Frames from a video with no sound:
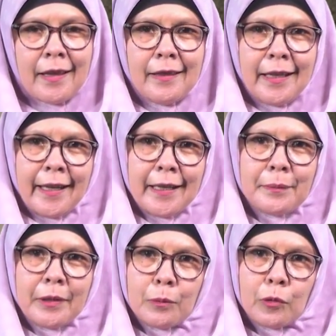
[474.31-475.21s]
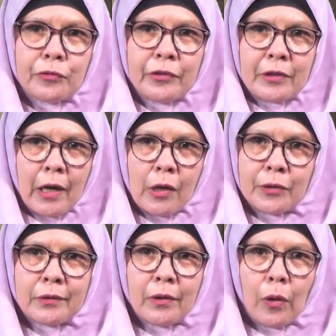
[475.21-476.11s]
They can be moved
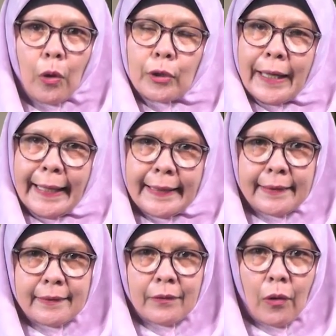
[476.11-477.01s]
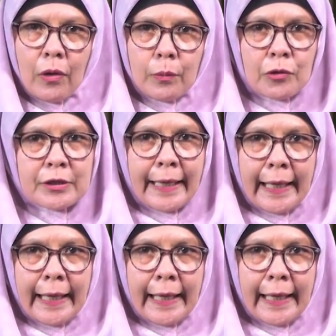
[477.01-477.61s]
around or added almost